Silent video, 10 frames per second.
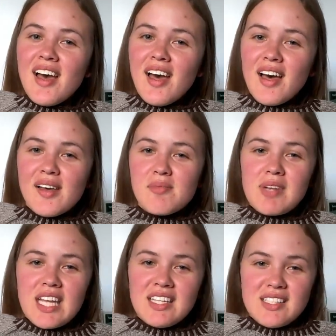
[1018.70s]

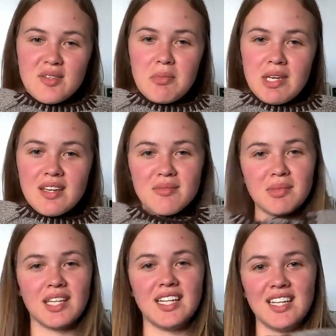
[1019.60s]
knit to be
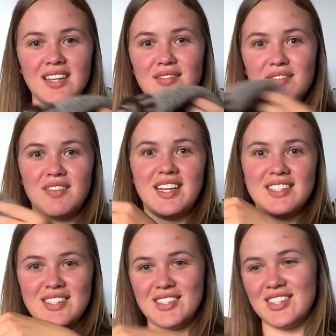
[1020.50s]
completed even
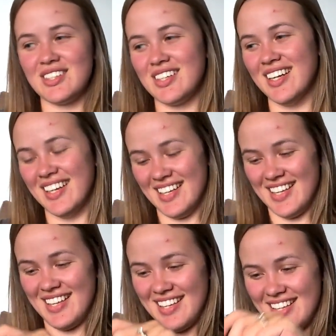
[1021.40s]
faster.
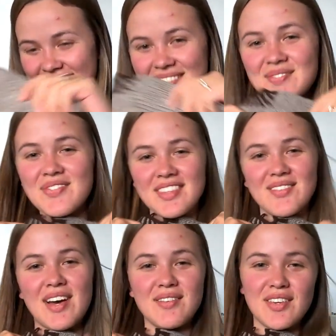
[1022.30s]

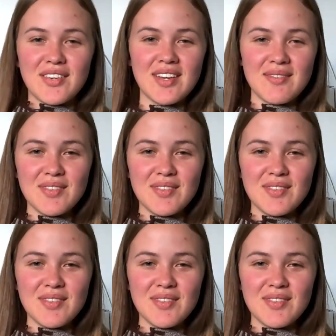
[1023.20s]
Wow, okay,